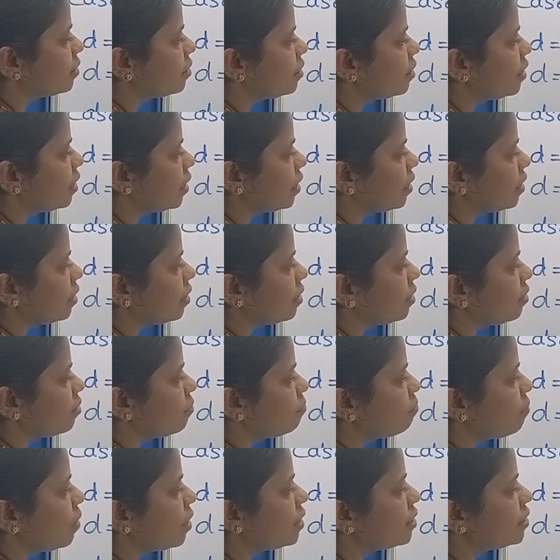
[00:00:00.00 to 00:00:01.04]
3
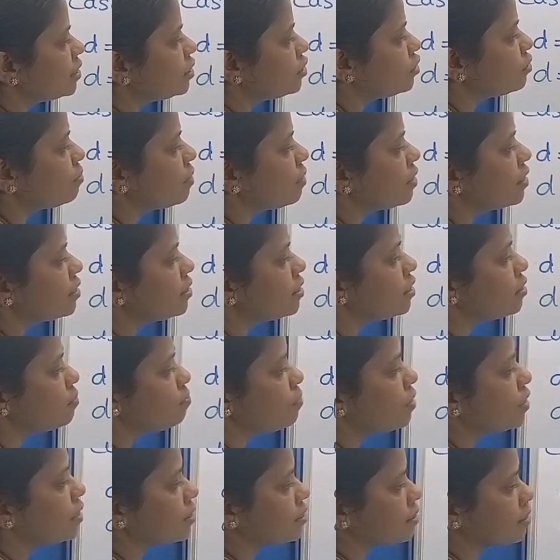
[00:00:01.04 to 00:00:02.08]
minus into minus is
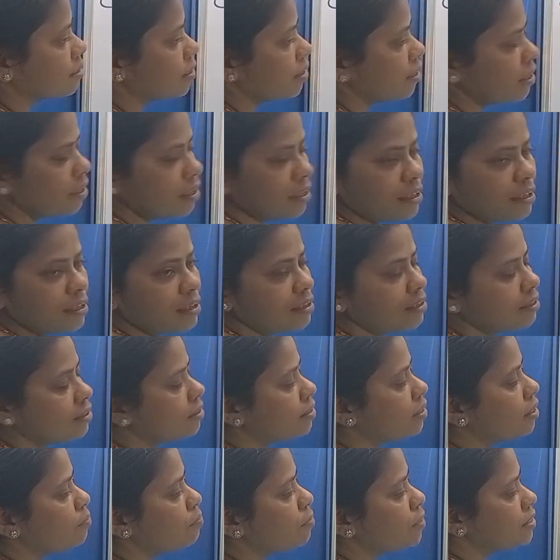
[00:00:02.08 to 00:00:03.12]
plus
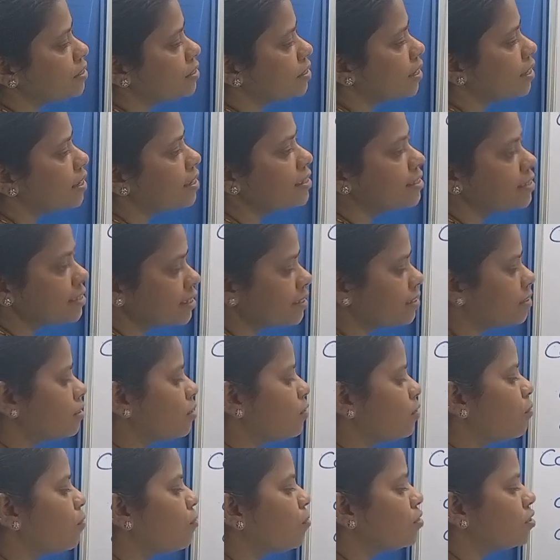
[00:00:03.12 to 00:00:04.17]
3 plus 3 is 6
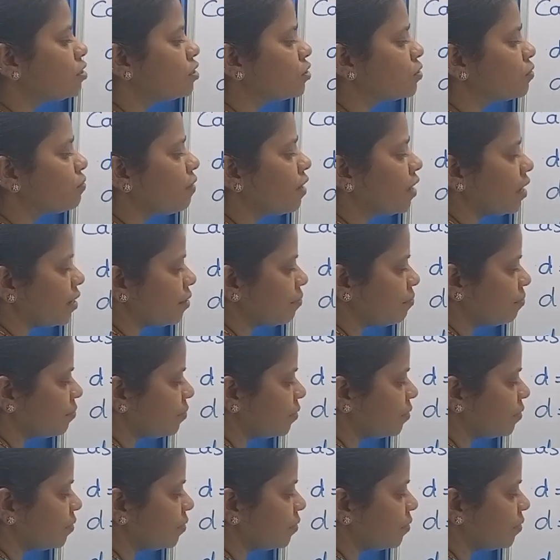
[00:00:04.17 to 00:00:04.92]
the whole square.